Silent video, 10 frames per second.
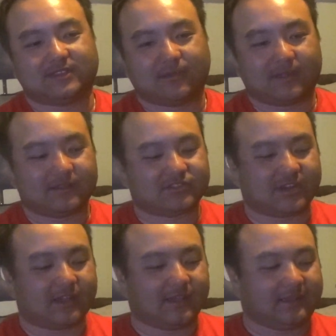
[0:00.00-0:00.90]
He wanted to
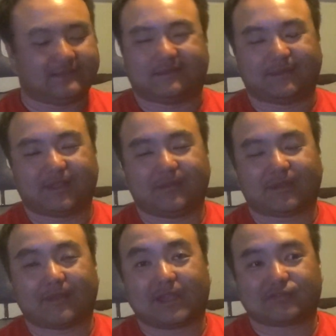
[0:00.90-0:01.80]
try it. I'm not a
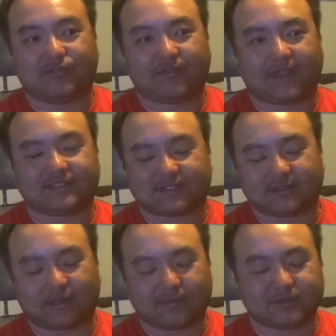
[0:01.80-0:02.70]
big mackerel fan, so
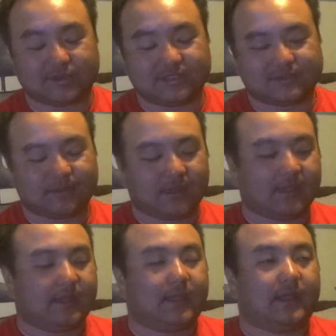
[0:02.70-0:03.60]
I'd always release them.
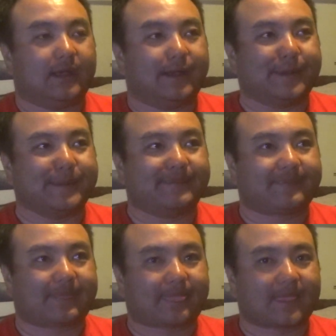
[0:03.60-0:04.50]

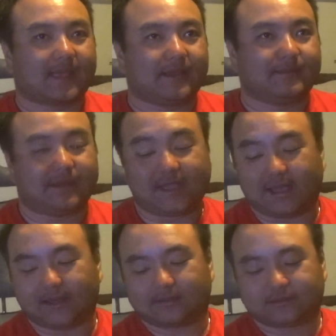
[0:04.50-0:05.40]
But
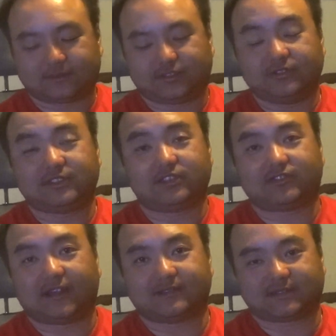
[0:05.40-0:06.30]
yeah, 2 sea
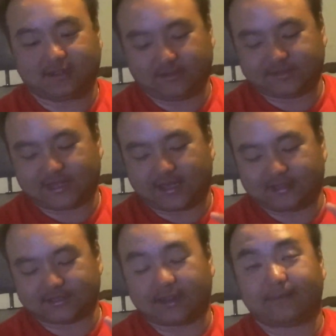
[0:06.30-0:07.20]
trouts legal
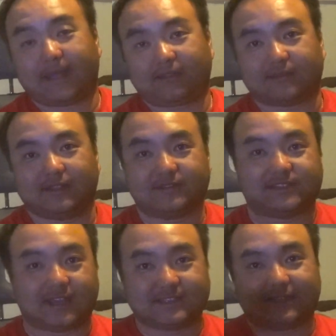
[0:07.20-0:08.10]
size and a mackerel legal
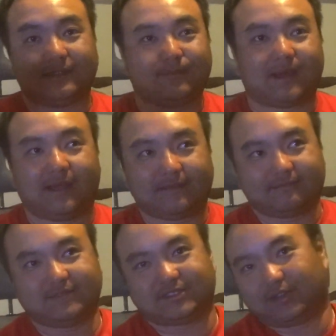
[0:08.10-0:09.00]
size in the pot.
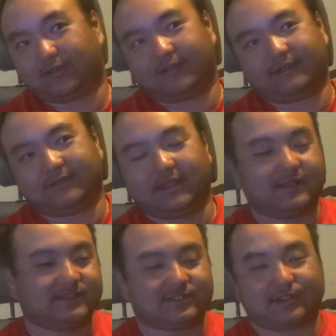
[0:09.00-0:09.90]

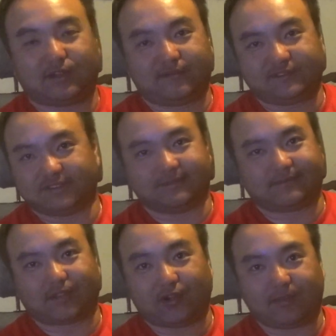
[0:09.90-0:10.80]
Served to
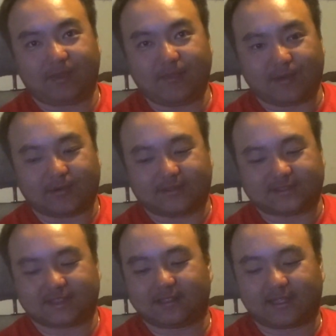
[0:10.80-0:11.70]
30 people that
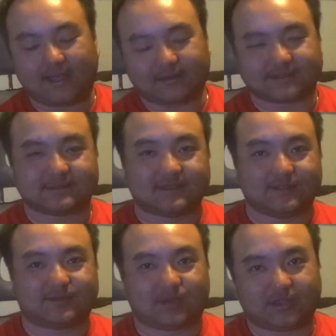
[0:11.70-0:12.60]
stayed at the house. It
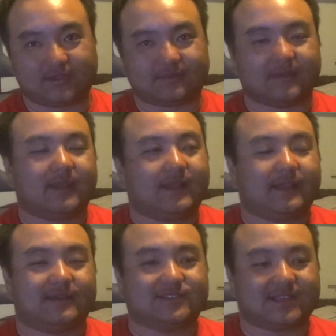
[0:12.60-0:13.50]
was pretty good.
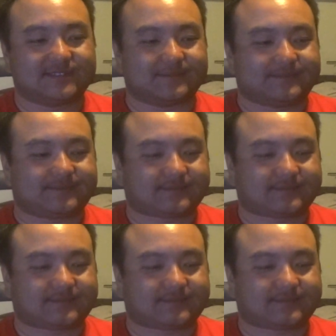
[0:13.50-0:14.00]
It was awesome.